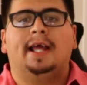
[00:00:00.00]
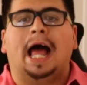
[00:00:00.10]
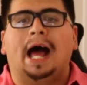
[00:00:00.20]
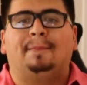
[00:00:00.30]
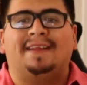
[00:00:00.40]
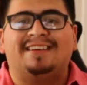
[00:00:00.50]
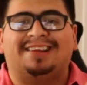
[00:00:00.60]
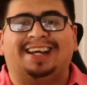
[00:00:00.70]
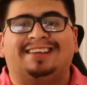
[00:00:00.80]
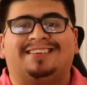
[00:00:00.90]
Um, this
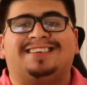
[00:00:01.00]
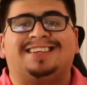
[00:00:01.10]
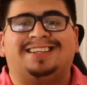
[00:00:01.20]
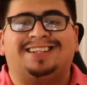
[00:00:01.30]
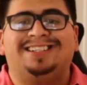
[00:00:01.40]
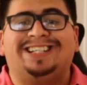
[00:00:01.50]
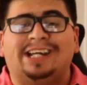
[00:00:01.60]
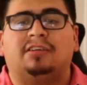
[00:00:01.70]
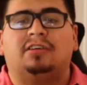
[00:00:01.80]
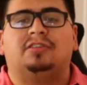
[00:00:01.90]
is
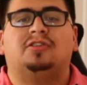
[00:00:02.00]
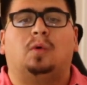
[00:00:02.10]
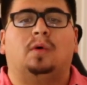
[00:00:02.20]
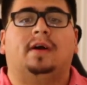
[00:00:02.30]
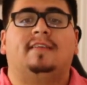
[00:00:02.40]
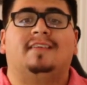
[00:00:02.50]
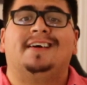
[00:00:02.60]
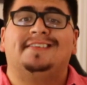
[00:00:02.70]
geared towards